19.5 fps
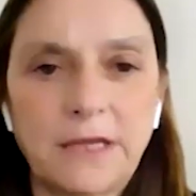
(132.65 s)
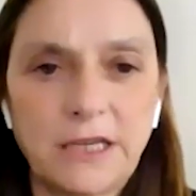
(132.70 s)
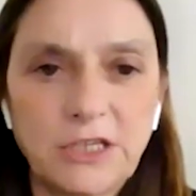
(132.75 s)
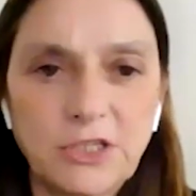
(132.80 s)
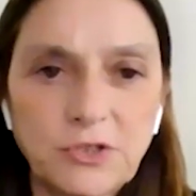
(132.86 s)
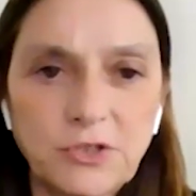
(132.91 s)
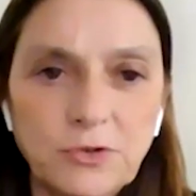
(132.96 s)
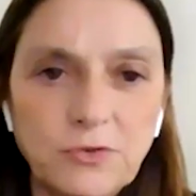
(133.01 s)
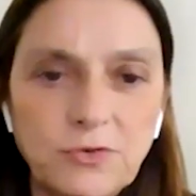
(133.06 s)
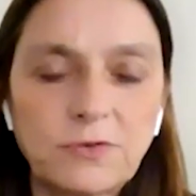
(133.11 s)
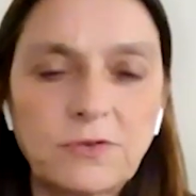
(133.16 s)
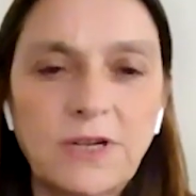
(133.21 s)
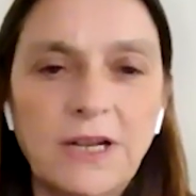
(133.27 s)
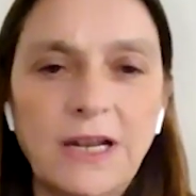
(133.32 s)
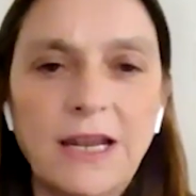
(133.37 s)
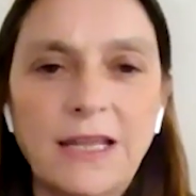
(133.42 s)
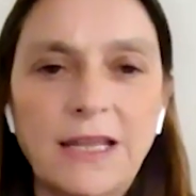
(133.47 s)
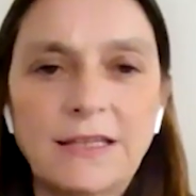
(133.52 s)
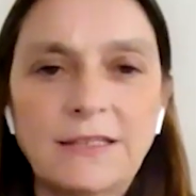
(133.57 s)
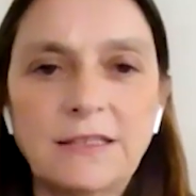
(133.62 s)
issues
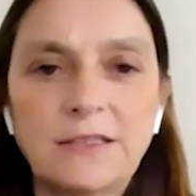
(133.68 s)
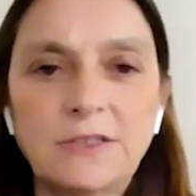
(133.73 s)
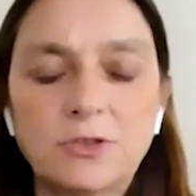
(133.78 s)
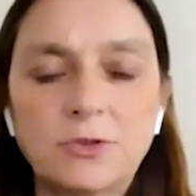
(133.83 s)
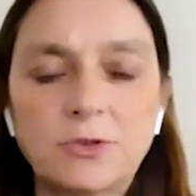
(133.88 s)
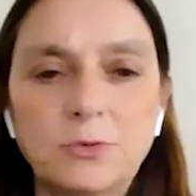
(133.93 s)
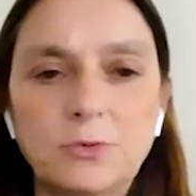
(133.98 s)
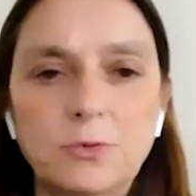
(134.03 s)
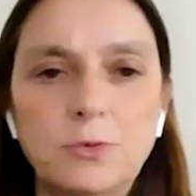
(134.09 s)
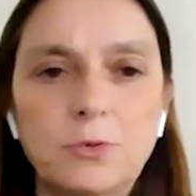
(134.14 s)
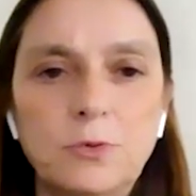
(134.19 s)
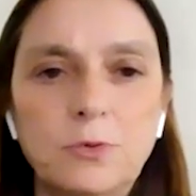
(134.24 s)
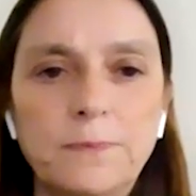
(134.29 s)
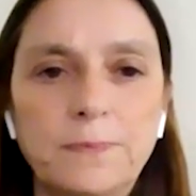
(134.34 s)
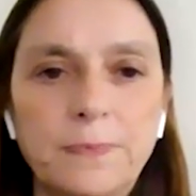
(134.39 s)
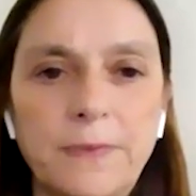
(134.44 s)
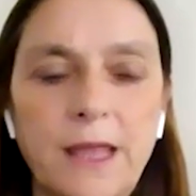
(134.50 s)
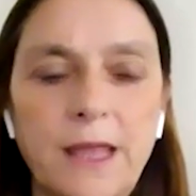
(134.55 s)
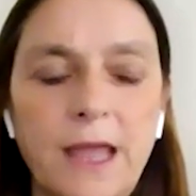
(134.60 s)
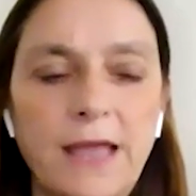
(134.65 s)
related
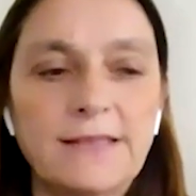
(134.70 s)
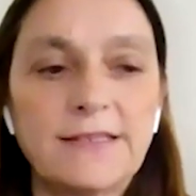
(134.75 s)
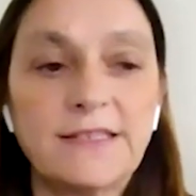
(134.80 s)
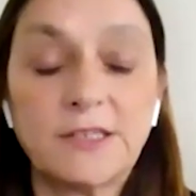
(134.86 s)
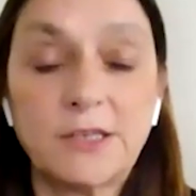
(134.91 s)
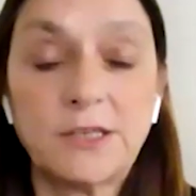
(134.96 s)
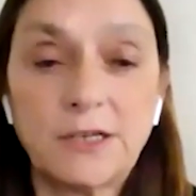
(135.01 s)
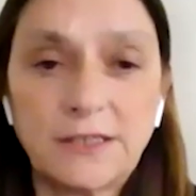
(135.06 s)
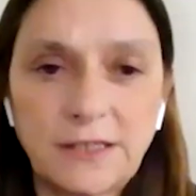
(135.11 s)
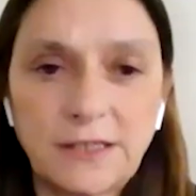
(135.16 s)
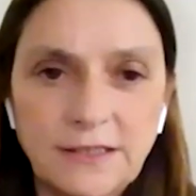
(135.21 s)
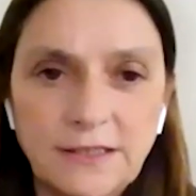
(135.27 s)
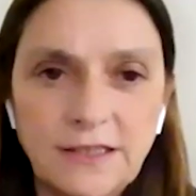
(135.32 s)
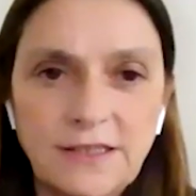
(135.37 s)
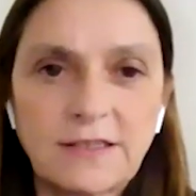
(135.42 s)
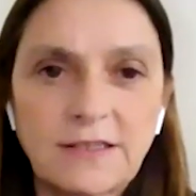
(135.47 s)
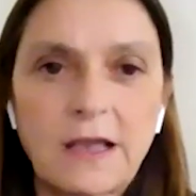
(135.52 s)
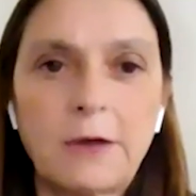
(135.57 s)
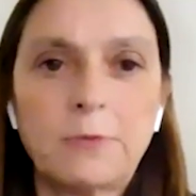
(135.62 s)
to uncertainties,